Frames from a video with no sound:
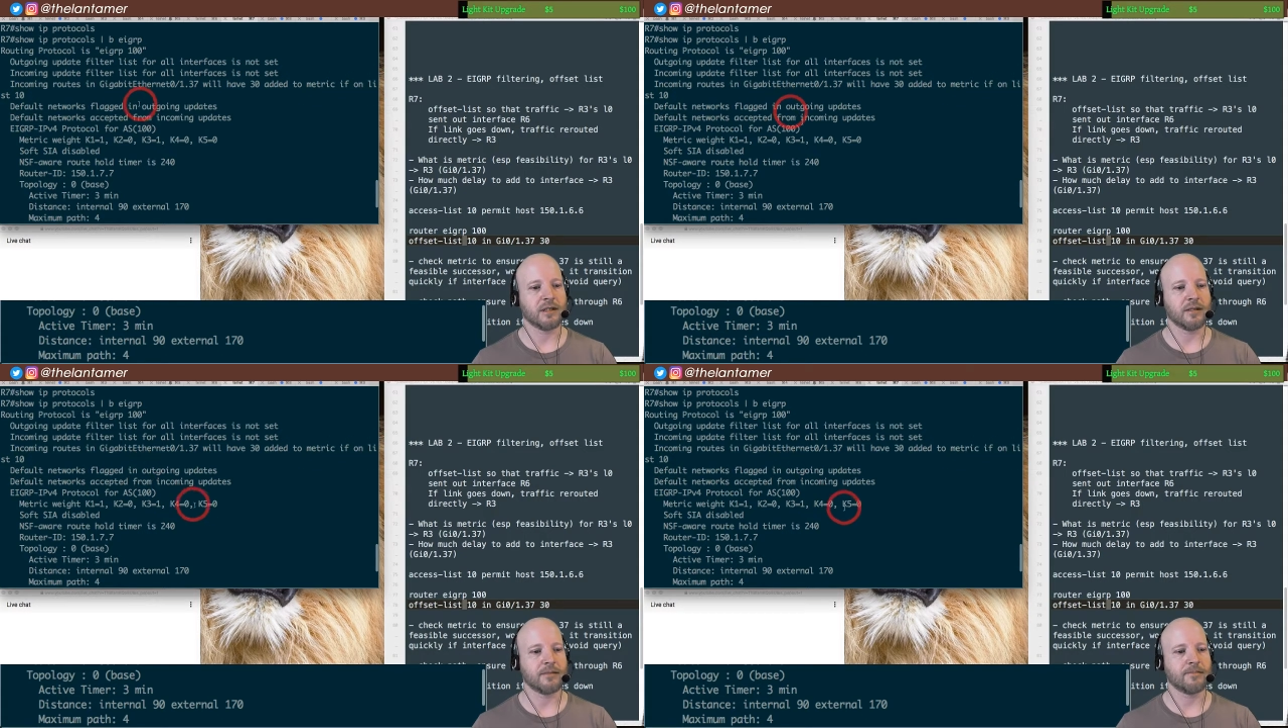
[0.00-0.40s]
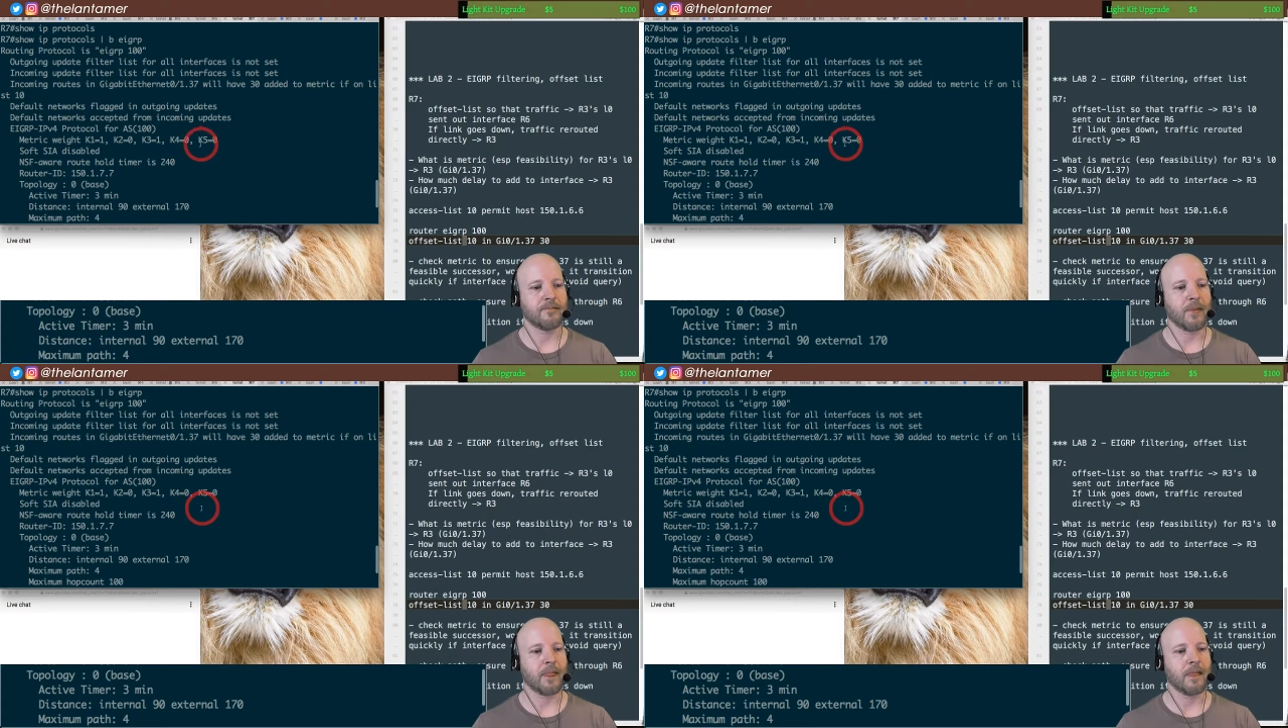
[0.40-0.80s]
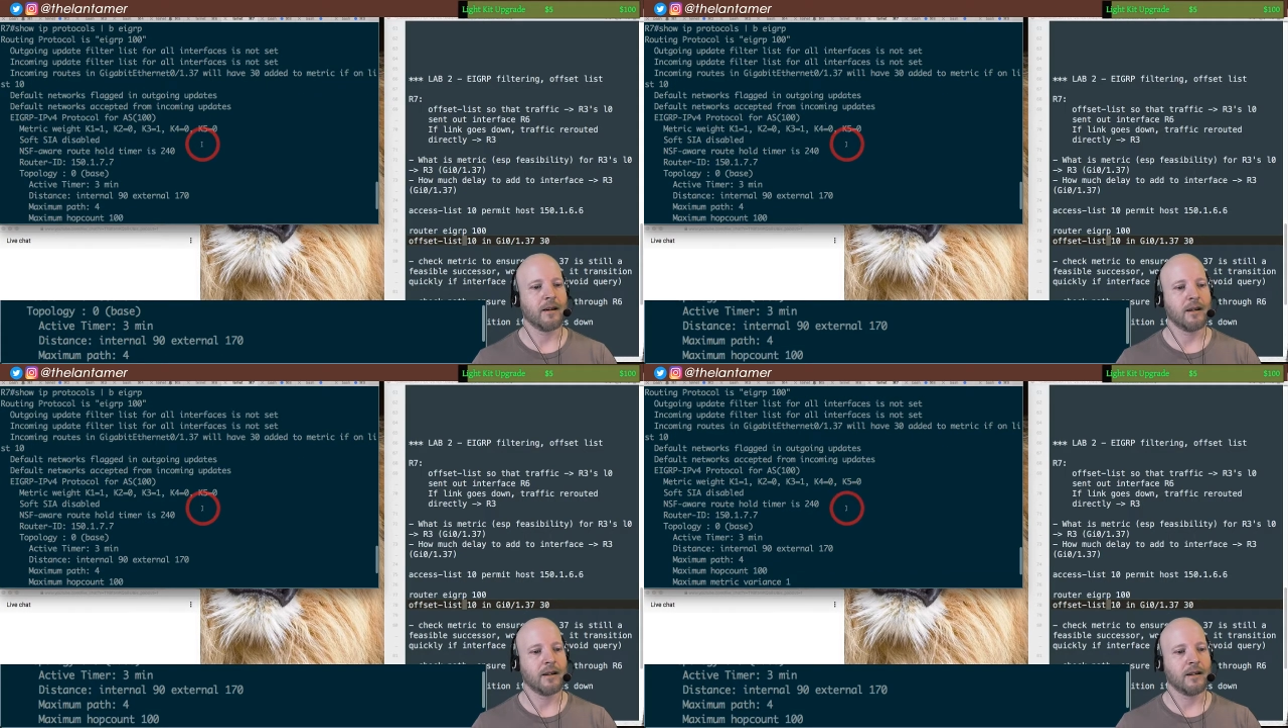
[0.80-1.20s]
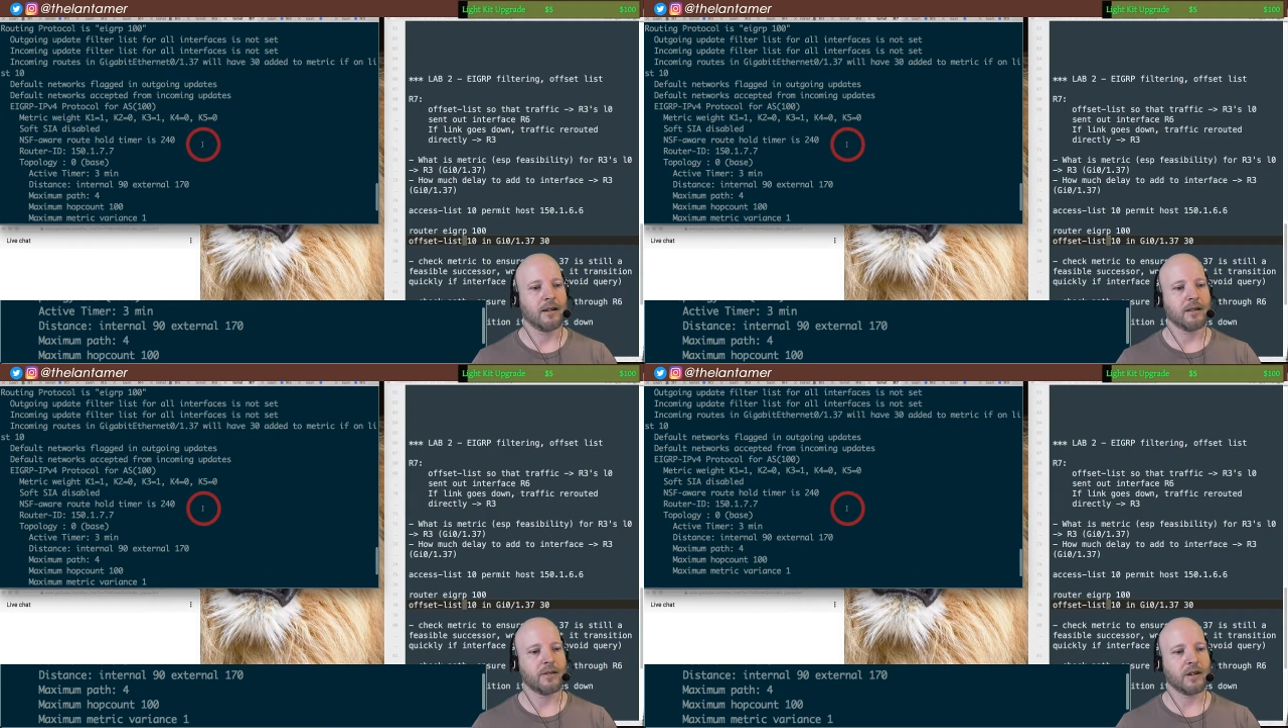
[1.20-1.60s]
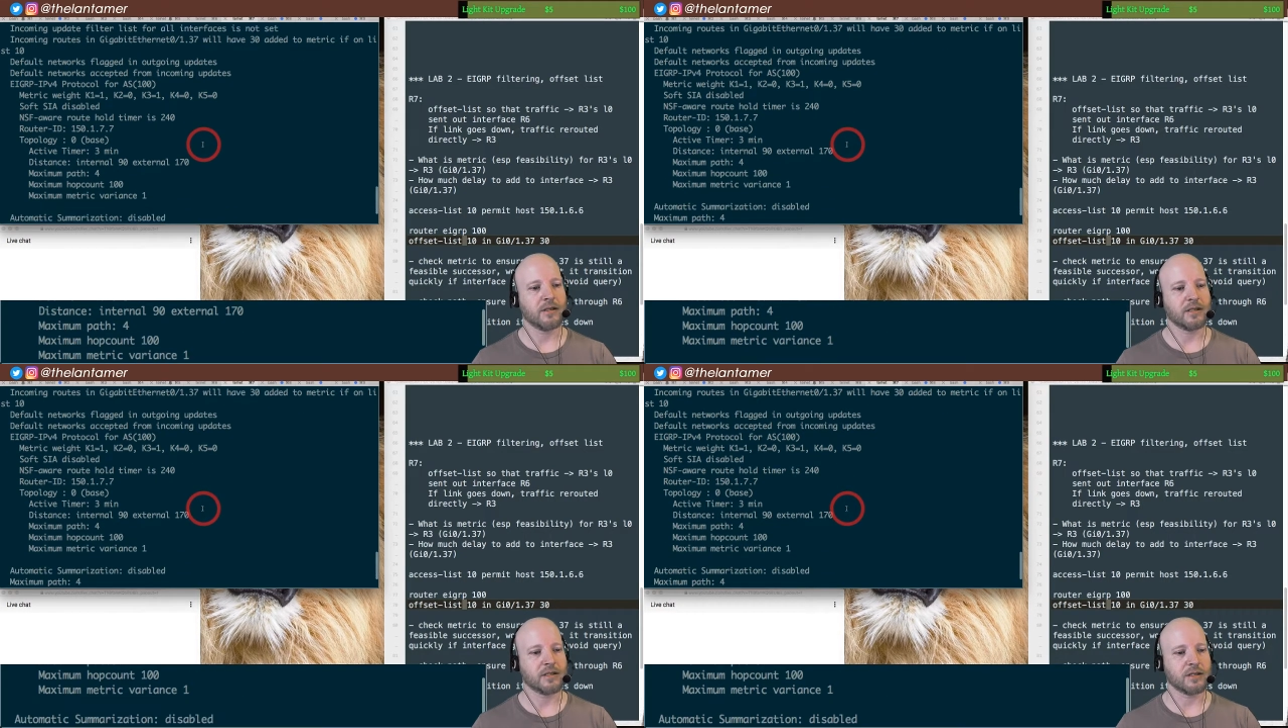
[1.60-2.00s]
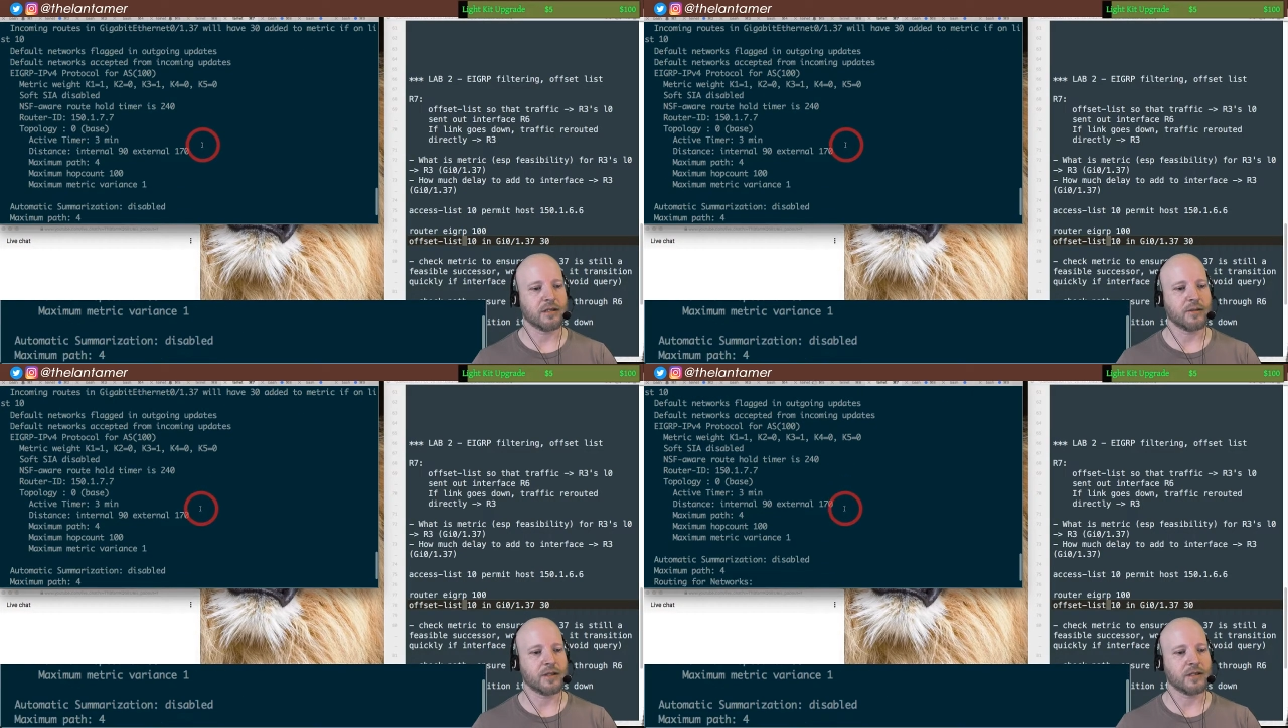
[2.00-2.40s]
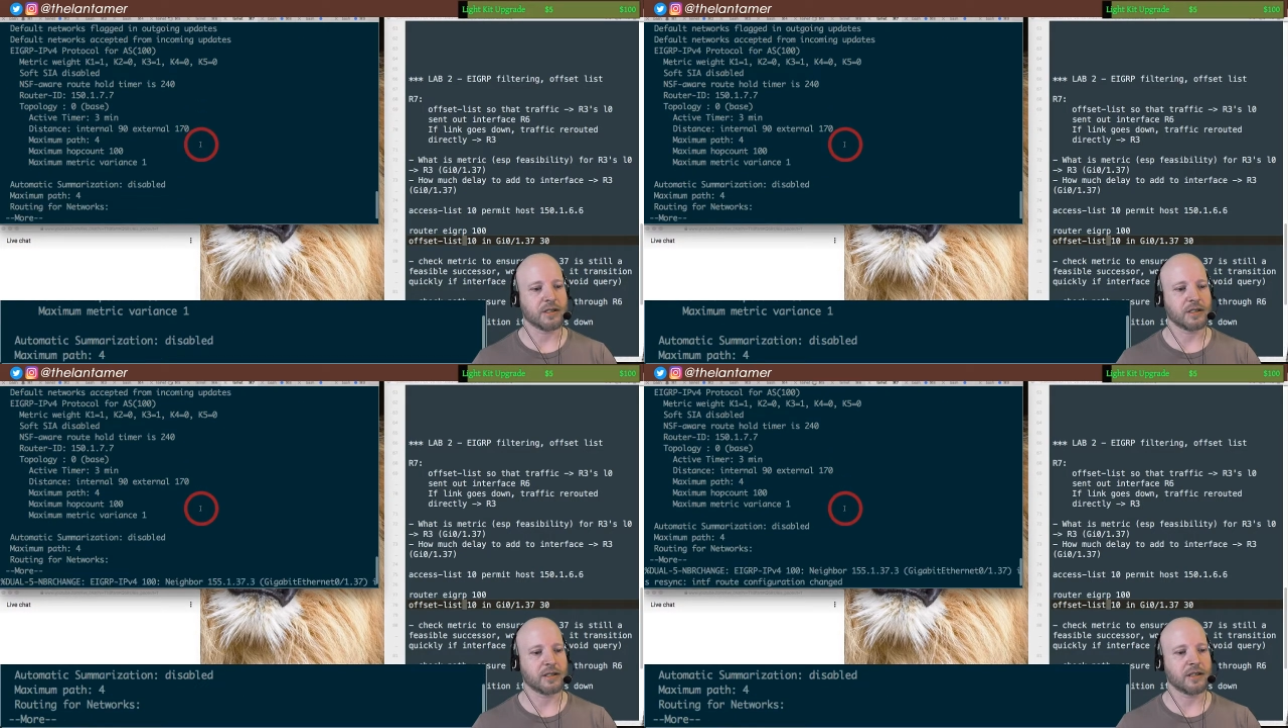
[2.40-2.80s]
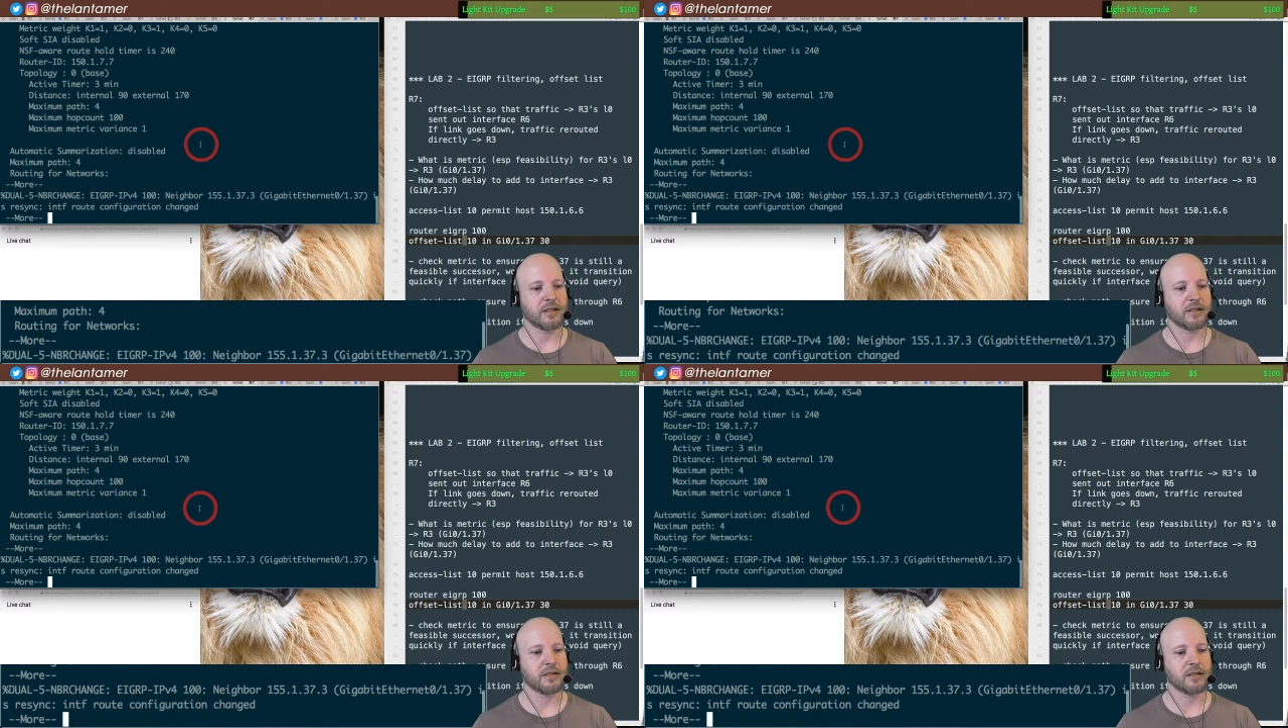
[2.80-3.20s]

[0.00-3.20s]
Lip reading: I love how that's very succinct.